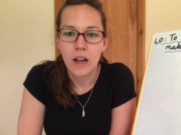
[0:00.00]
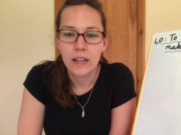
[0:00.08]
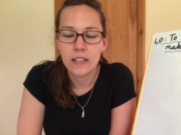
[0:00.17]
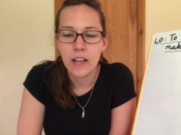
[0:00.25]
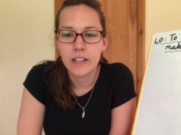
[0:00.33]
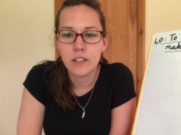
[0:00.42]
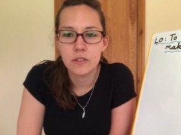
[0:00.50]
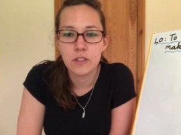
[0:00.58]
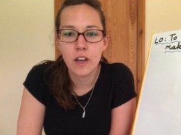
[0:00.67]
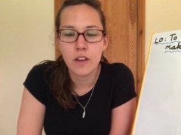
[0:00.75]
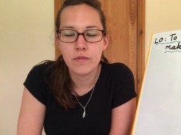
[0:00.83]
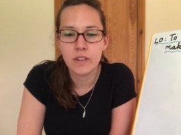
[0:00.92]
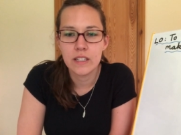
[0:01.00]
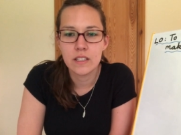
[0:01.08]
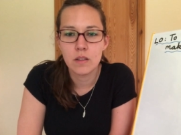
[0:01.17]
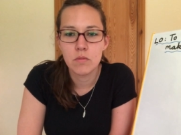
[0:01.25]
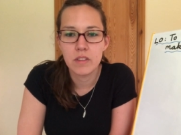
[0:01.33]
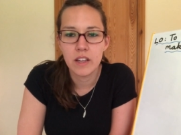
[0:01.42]
I'd like you to go find
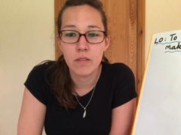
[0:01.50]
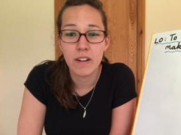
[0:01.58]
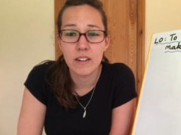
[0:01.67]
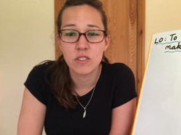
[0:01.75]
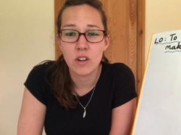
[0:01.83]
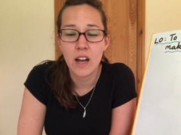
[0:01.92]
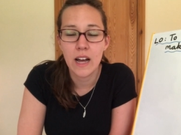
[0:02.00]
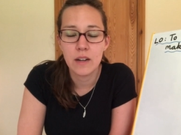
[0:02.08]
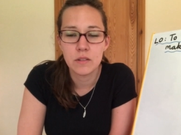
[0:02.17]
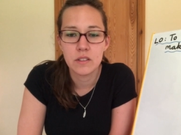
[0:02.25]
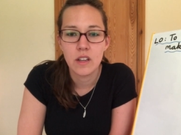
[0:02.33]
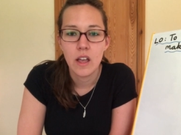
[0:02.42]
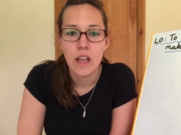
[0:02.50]
something around your house.